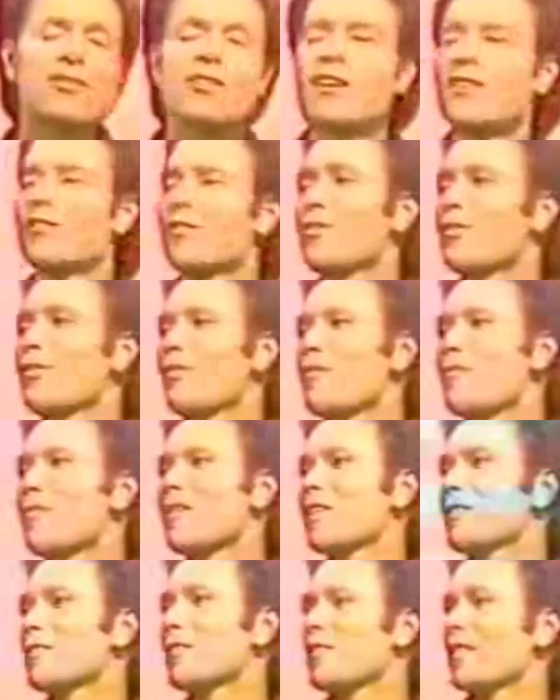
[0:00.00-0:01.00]
Do you know, I thought for a
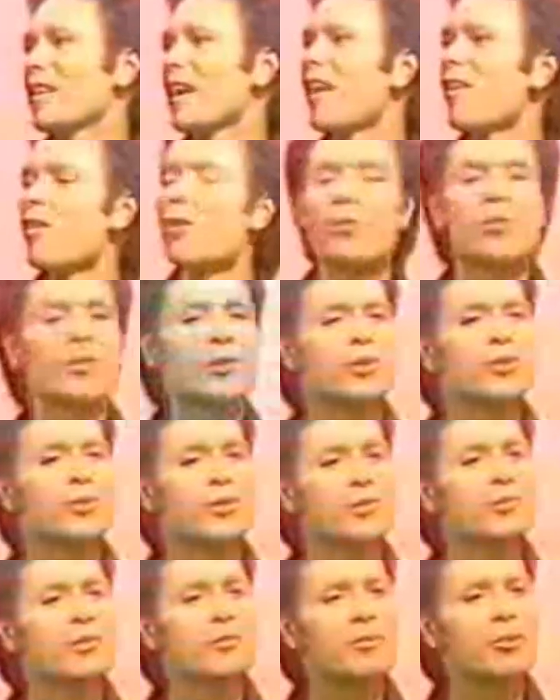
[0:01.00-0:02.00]
minute you were going to say, how old were
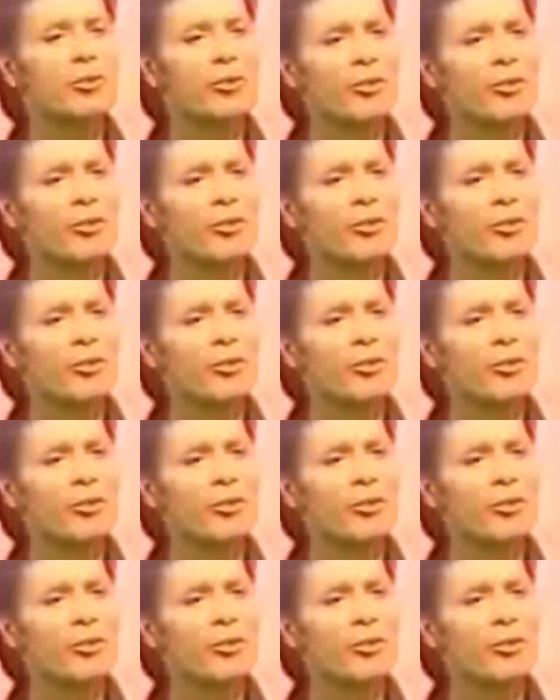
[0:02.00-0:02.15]
you when you were